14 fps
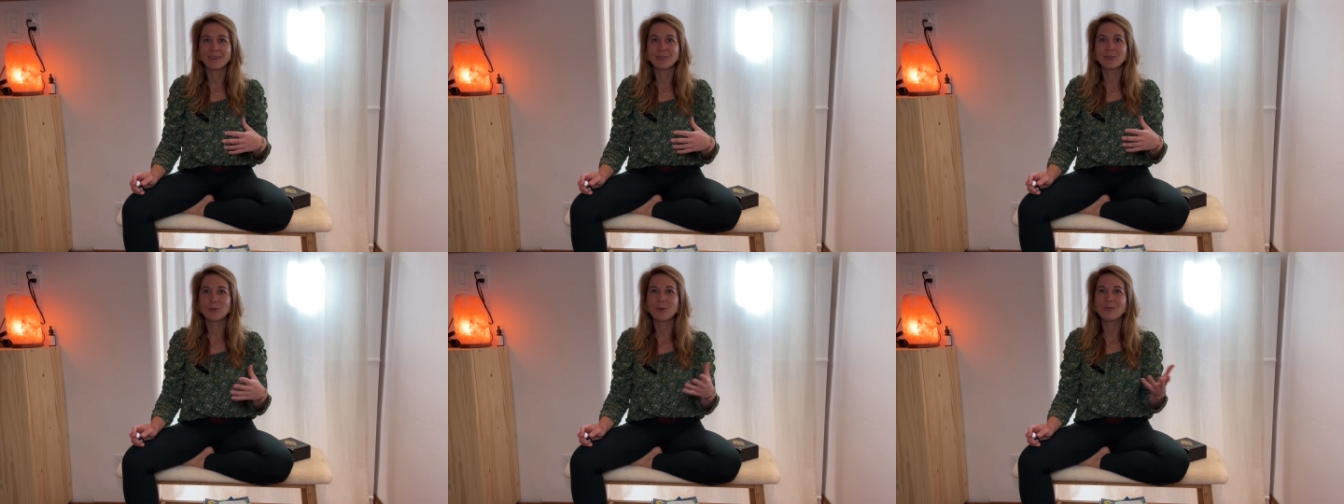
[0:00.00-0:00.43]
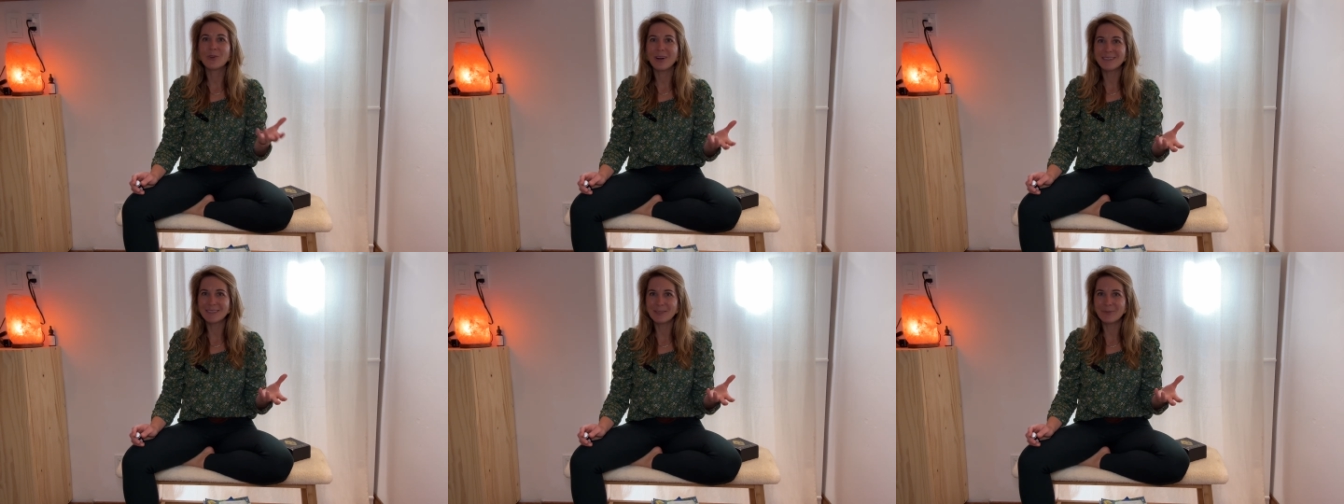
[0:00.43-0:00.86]
So I've
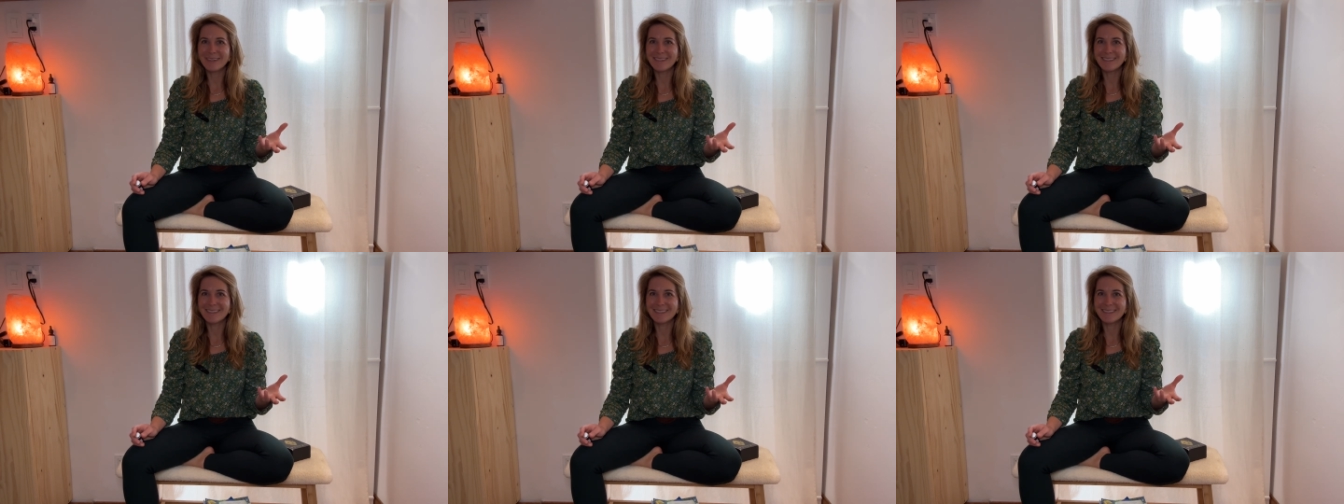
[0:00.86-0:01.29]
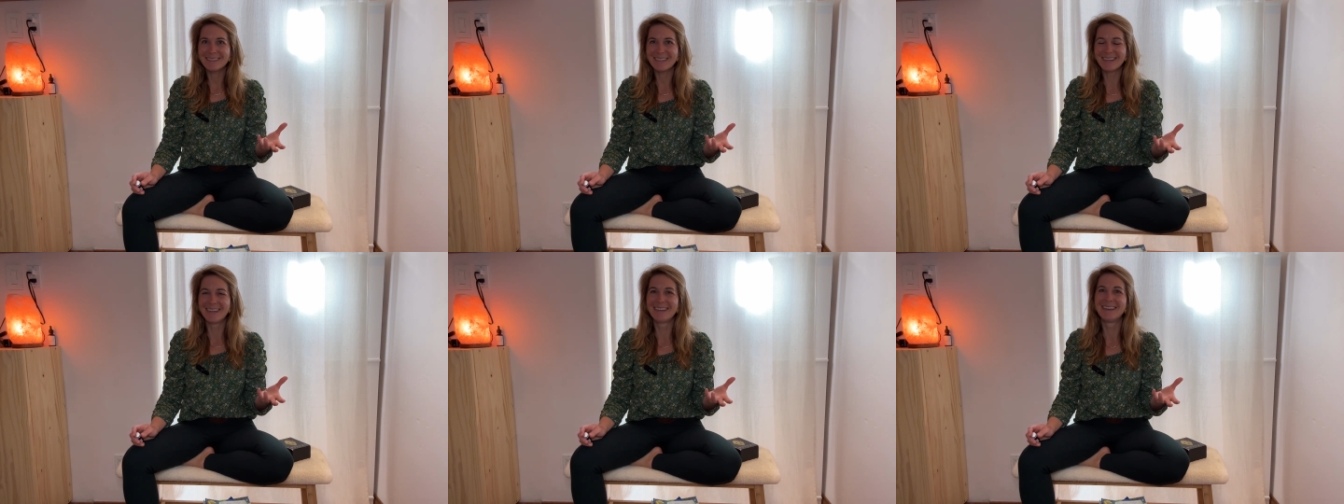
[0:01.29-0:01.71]
got some ideas.
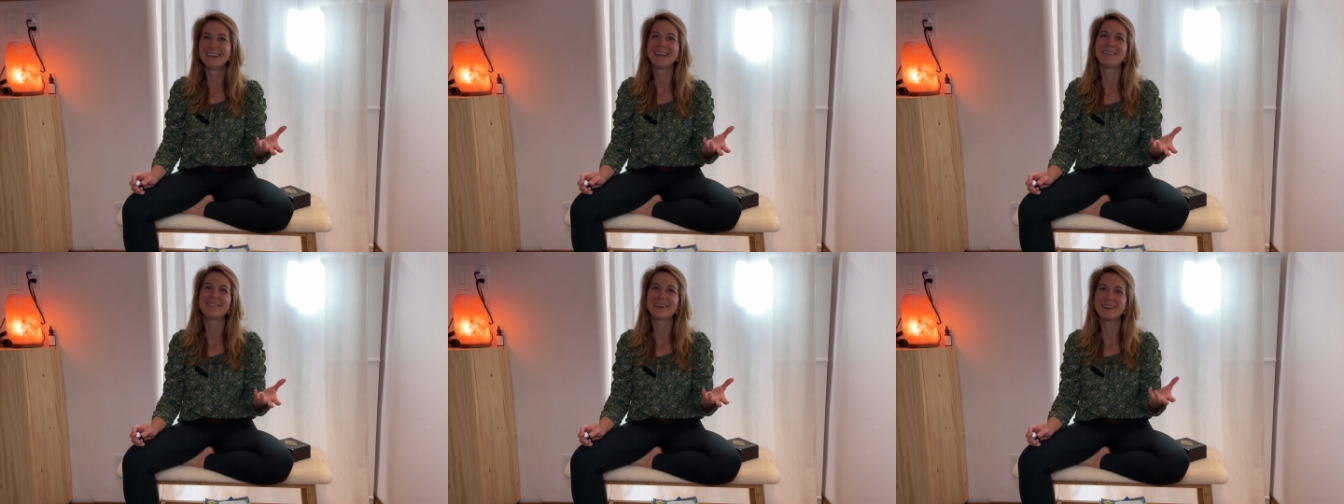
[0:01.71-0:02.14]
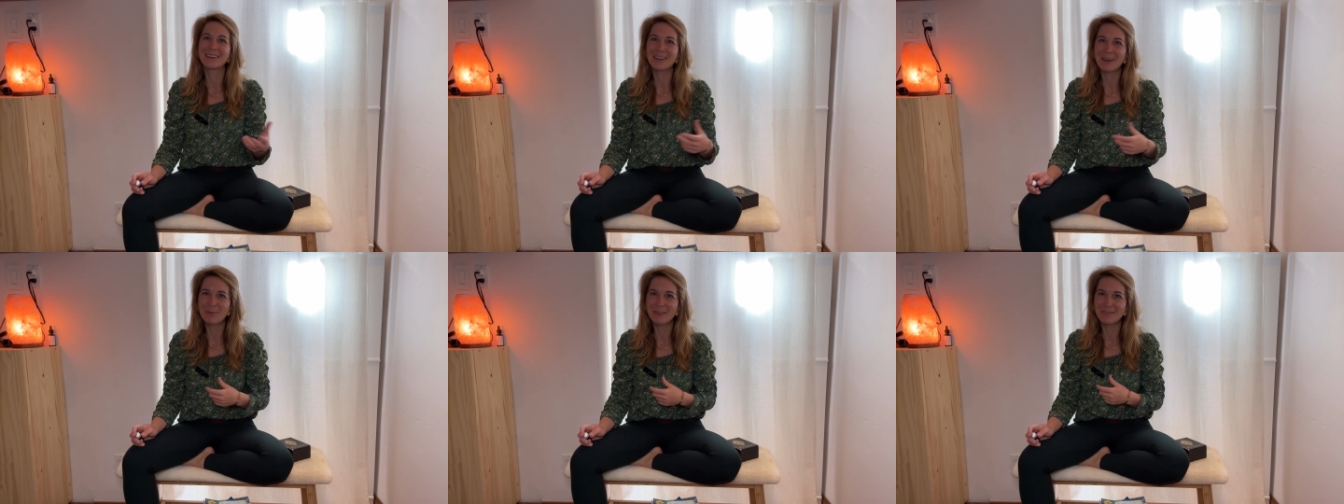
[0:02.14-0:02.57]
I've got a
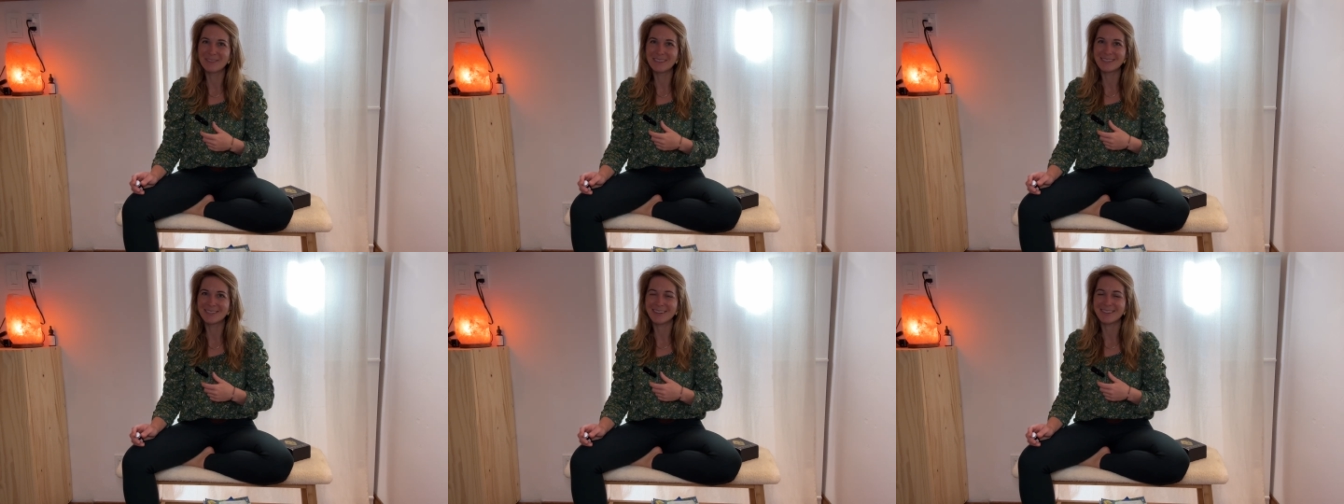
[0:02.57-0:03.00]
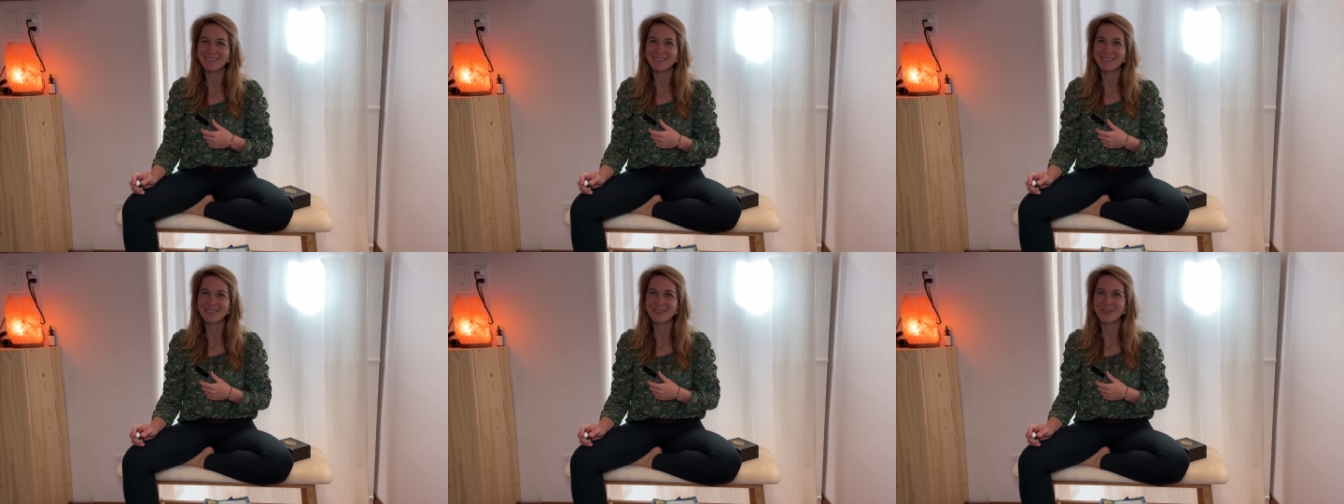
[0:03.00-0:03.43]
couple of suggestions